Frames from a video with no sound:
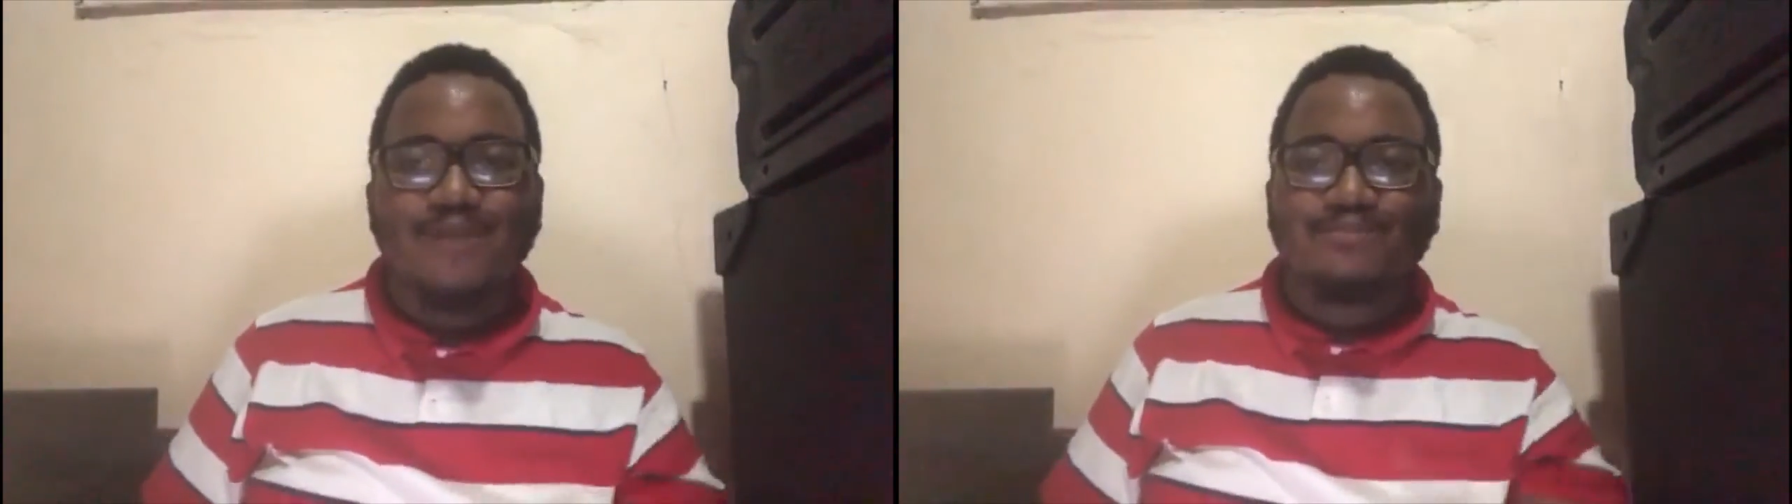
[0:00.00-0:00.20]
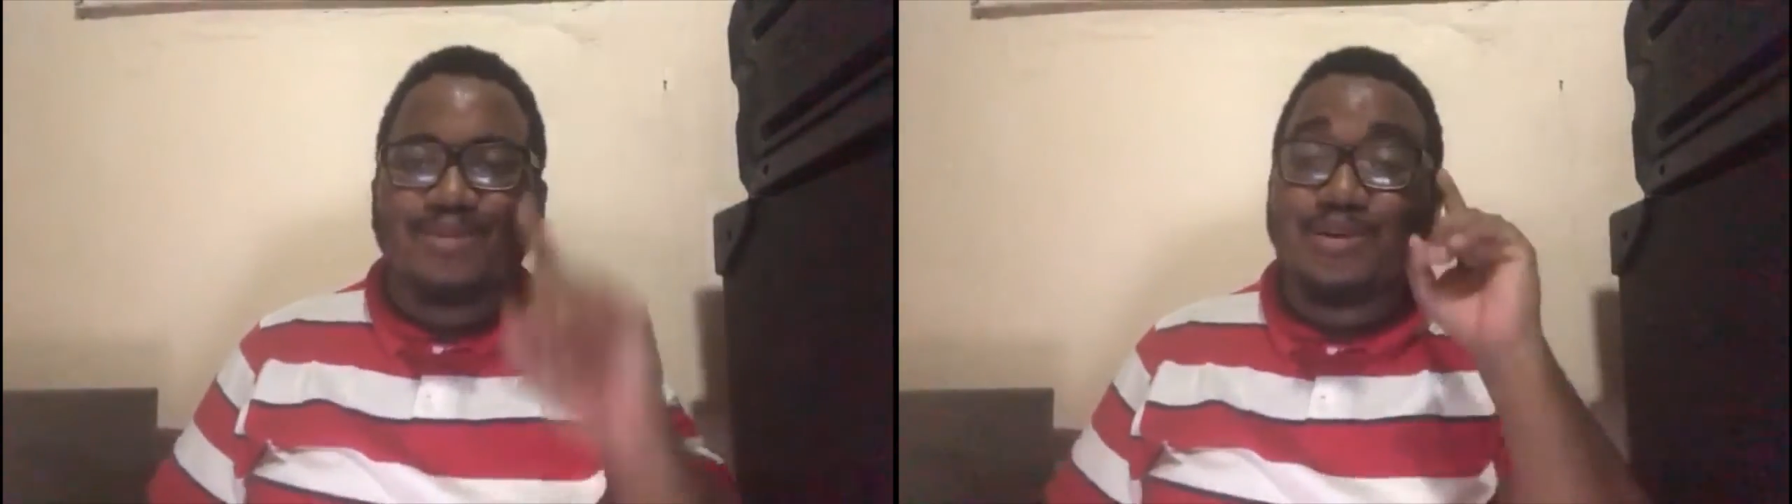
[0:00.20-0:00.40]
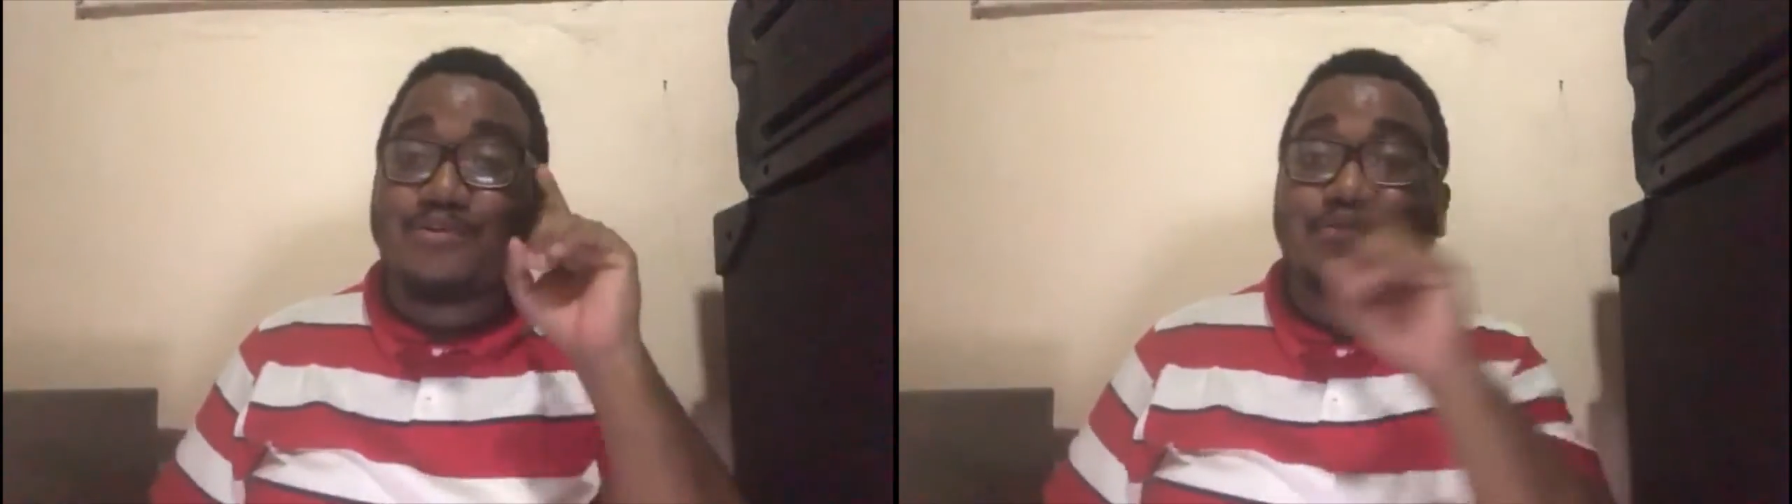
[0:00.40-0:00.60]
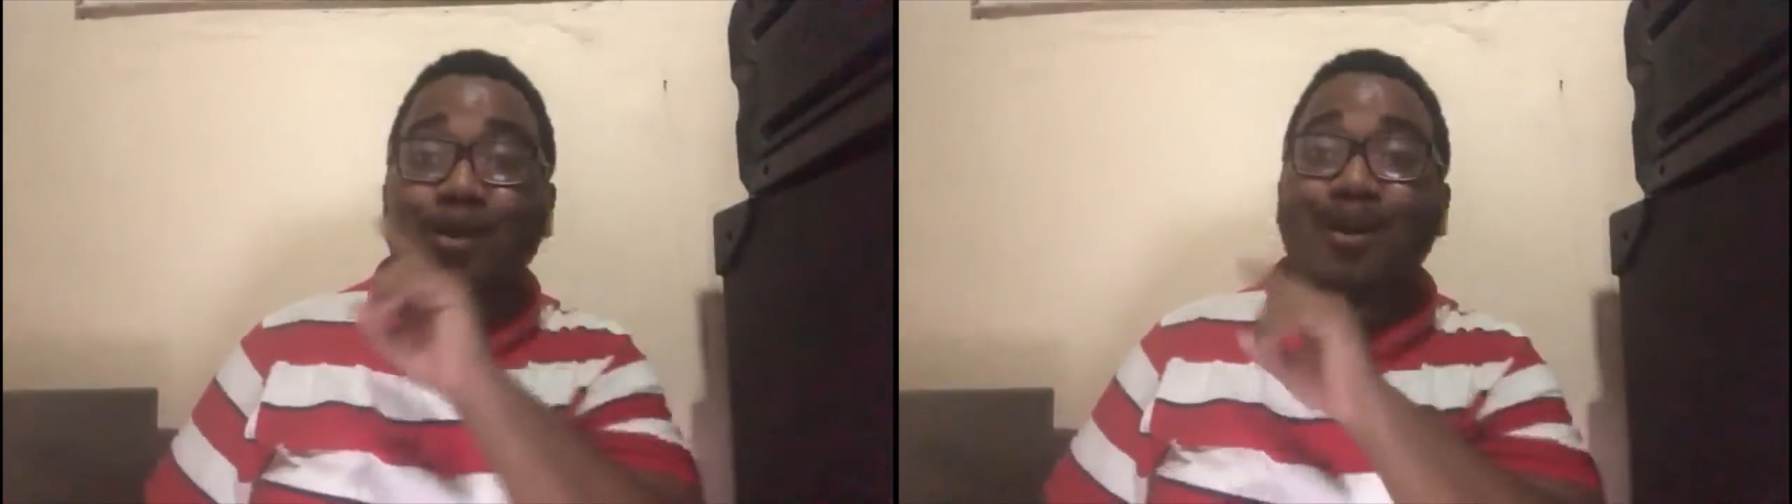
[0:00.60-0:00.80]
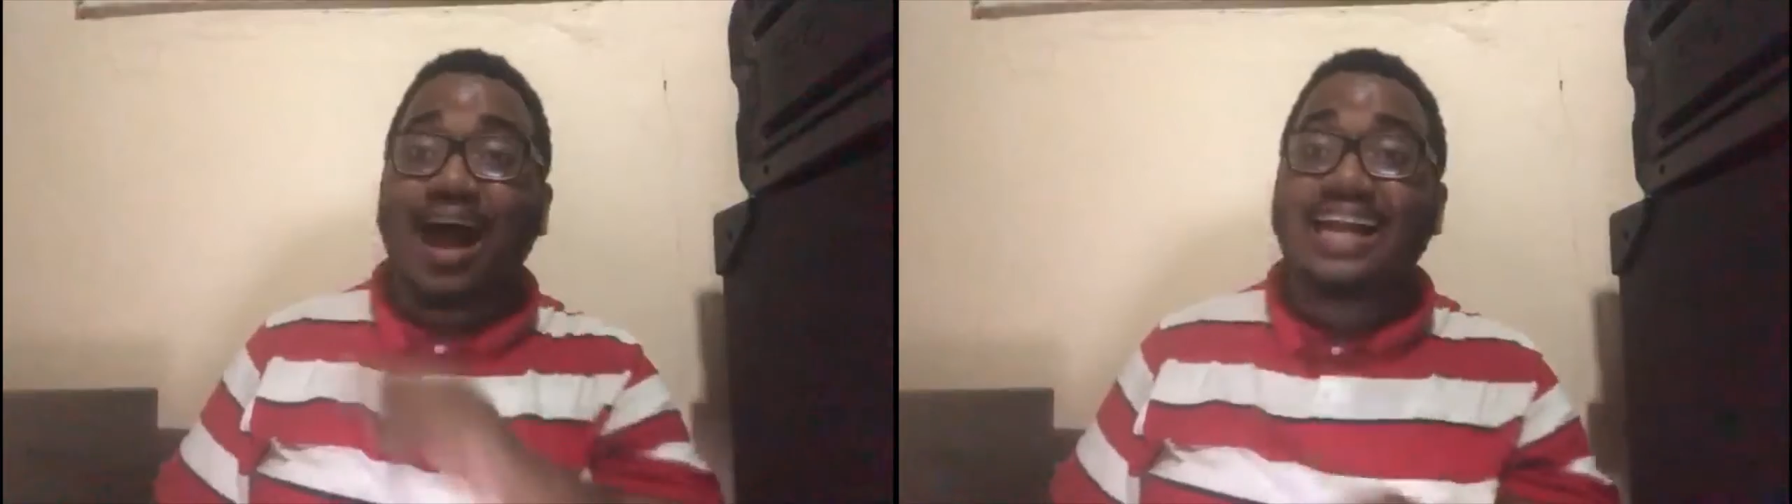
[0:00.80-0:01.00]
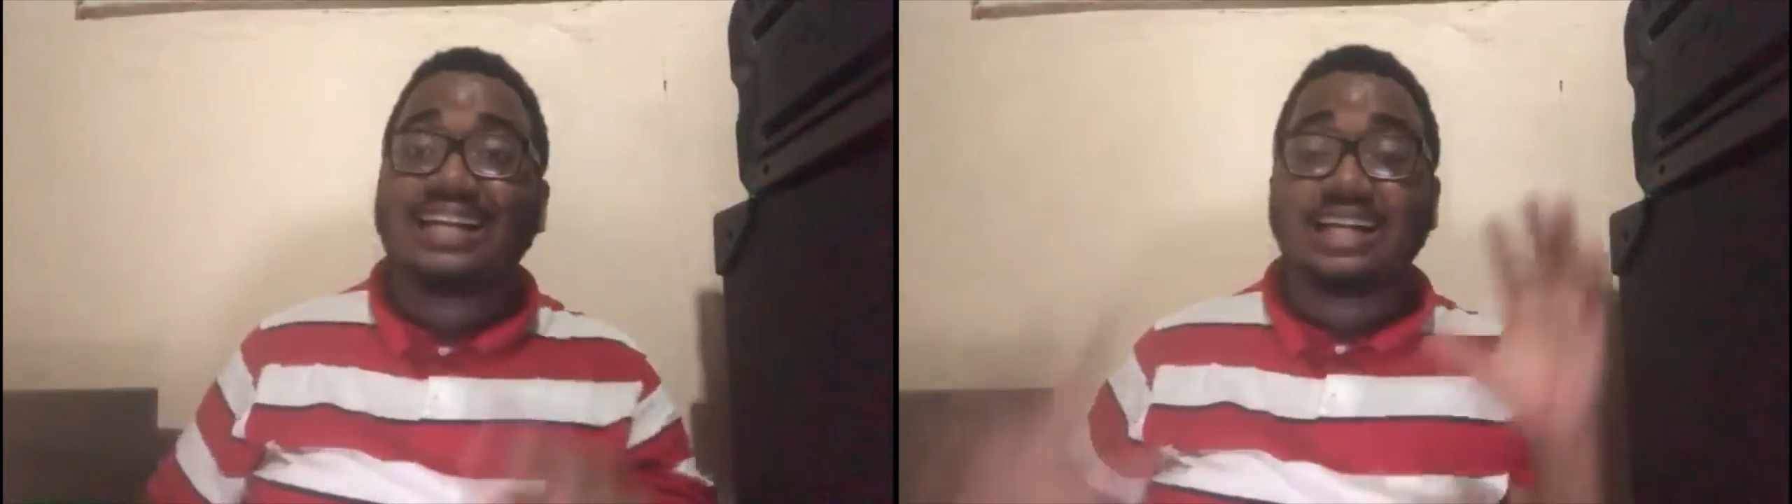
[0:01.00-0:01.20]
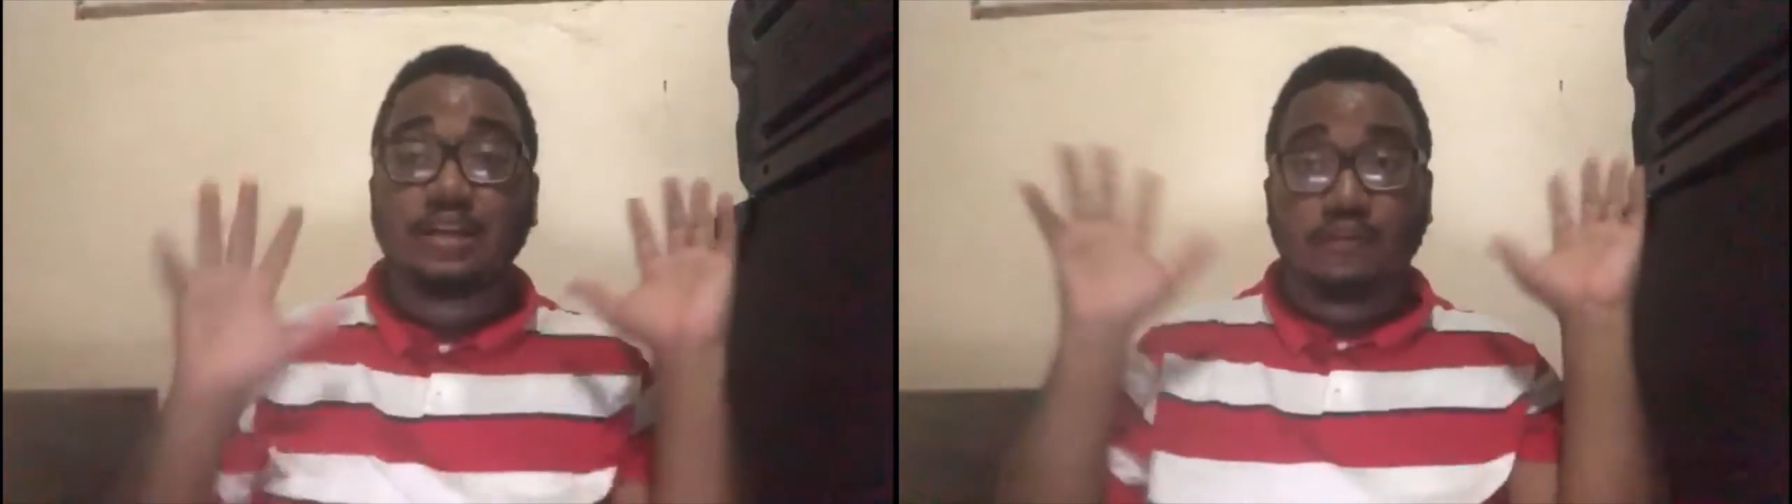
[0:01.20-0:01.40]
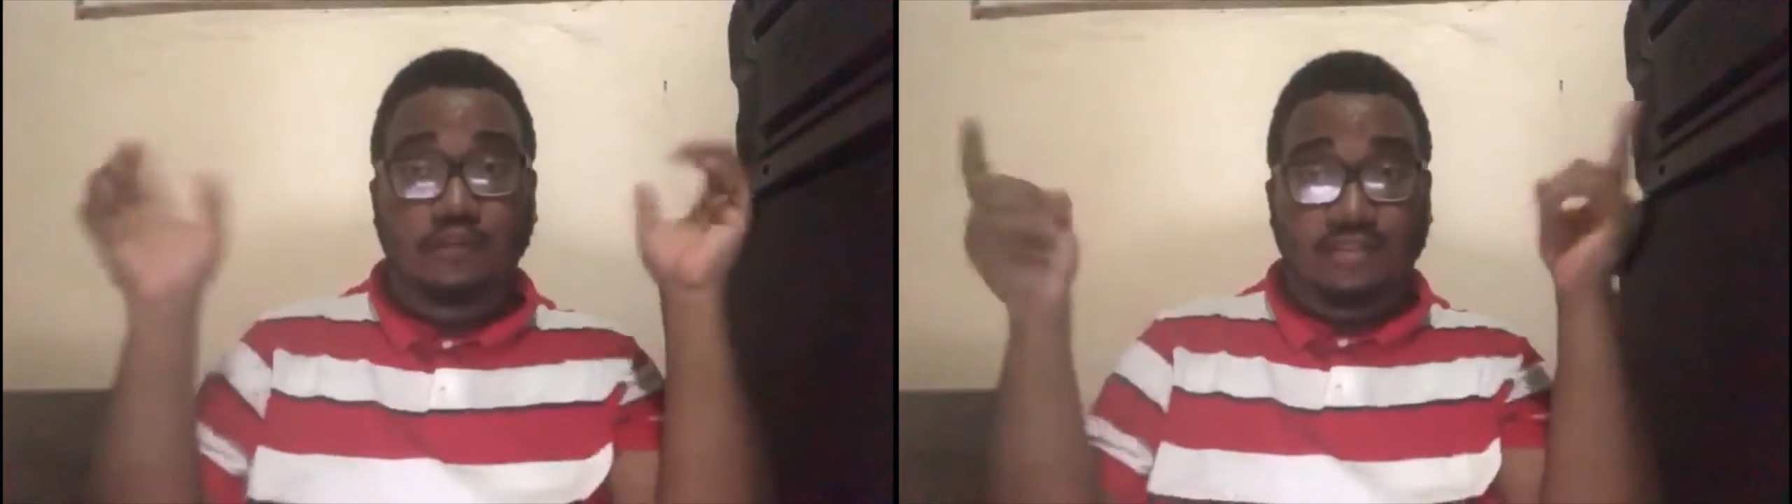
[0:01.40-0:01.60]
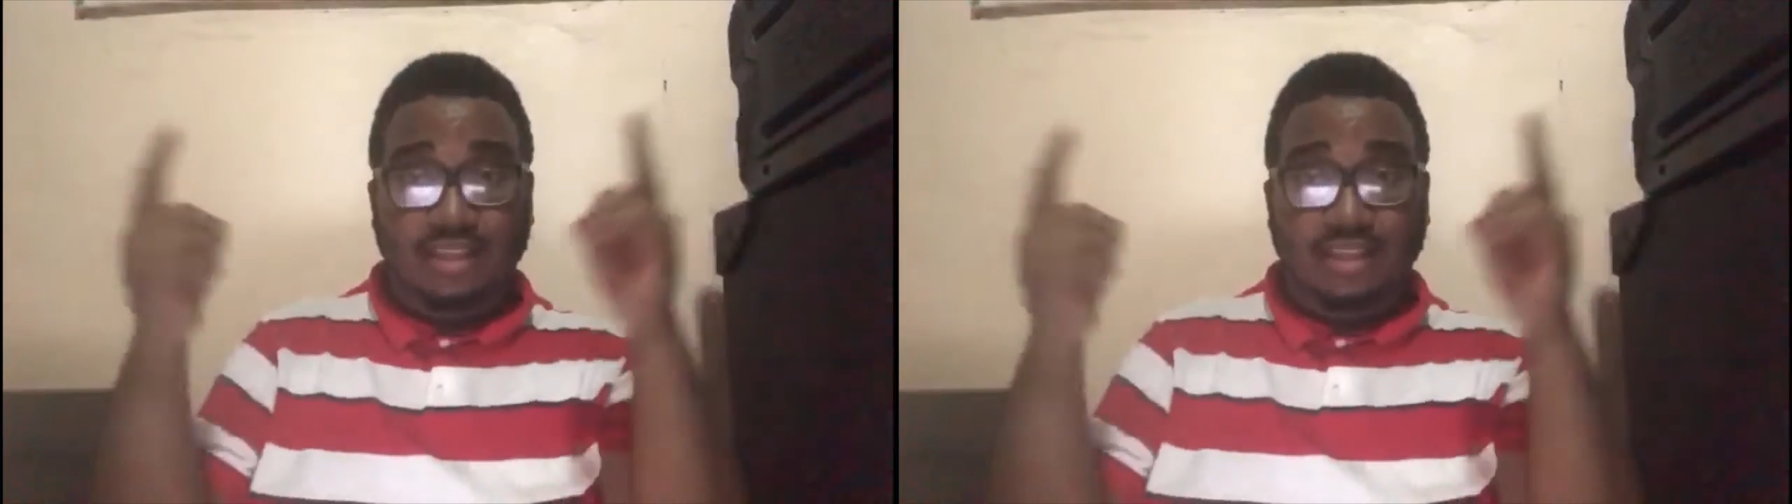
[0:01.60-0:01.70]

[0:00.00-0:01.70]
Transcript: But before I leave